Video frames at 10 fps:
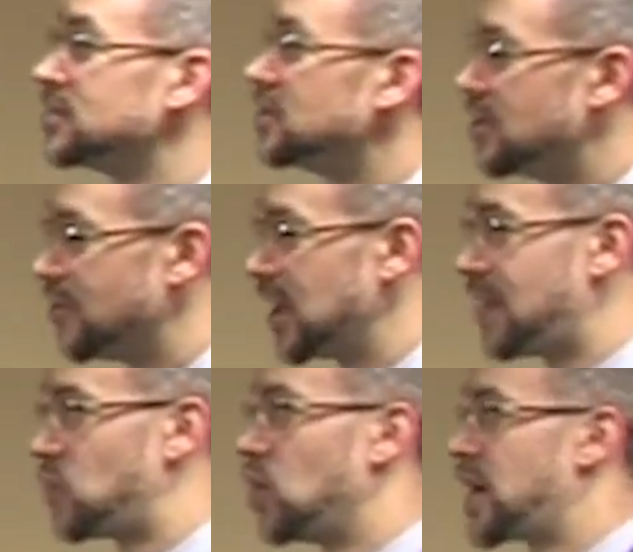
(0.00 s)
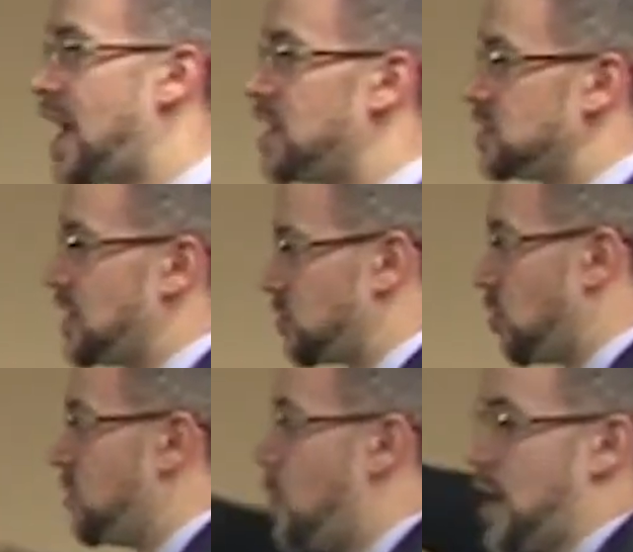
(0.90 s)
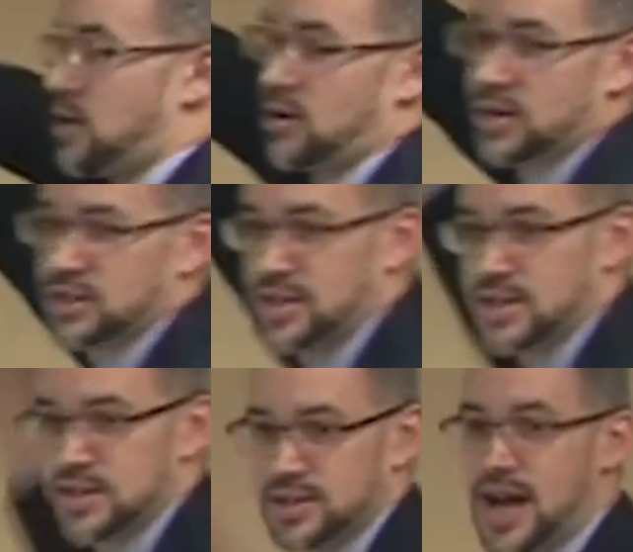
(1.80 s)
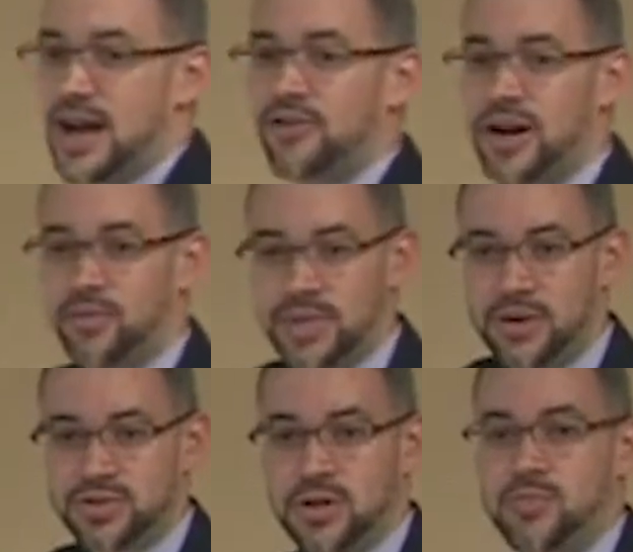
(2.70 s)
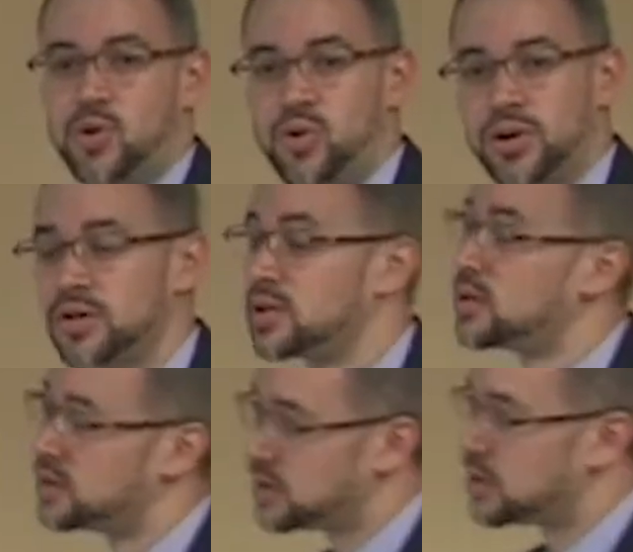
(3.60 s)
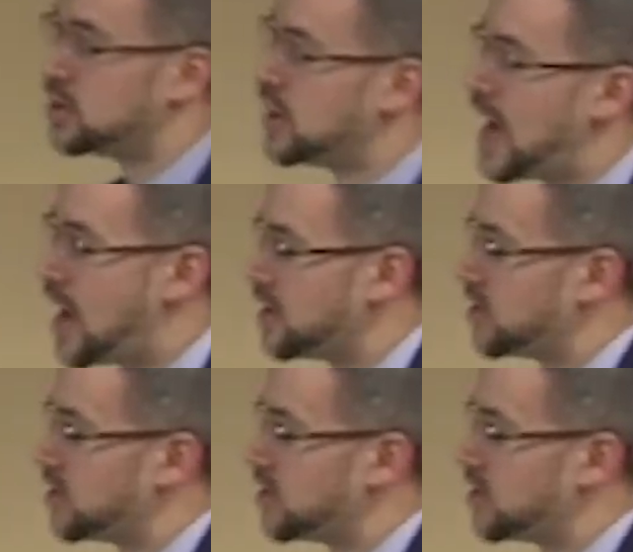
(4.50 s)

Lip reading: You really have to look at, as Rudy went on his diagram that was on the board, how to